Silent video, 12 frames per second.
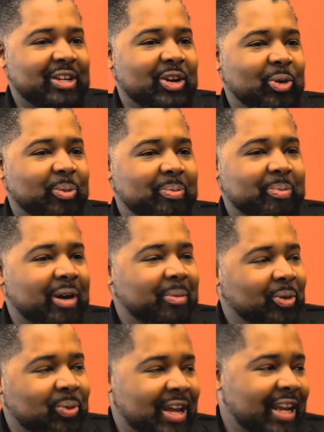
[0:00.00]
you know,
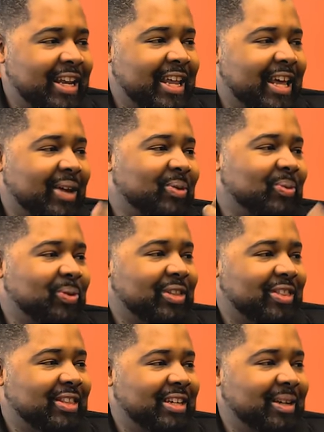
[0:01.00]
Bubba Redneck
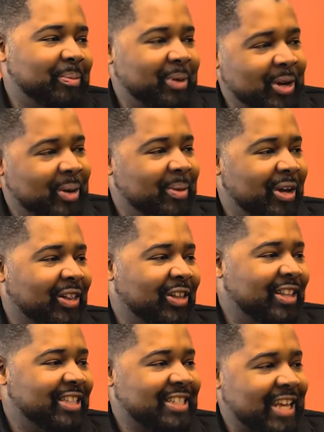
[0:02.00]
with the beer
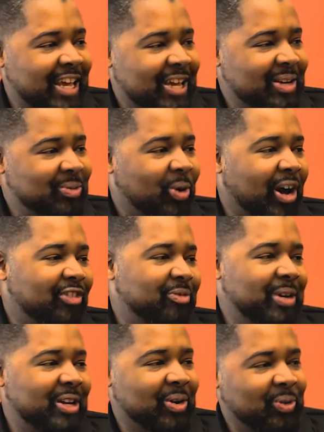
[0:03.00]
belly, the stained wife
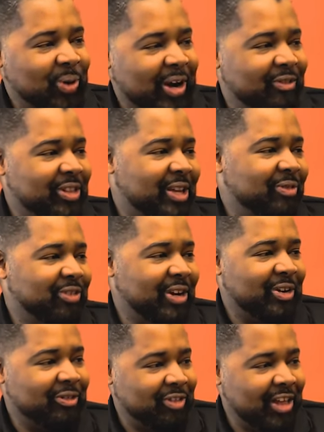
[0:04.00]
beater waving the
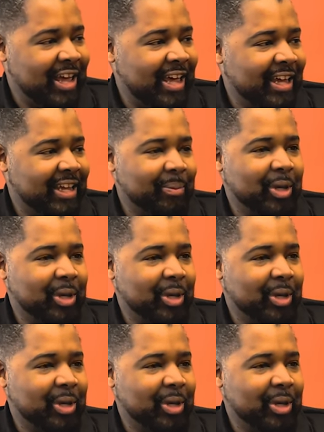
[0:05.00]
Confederate flag.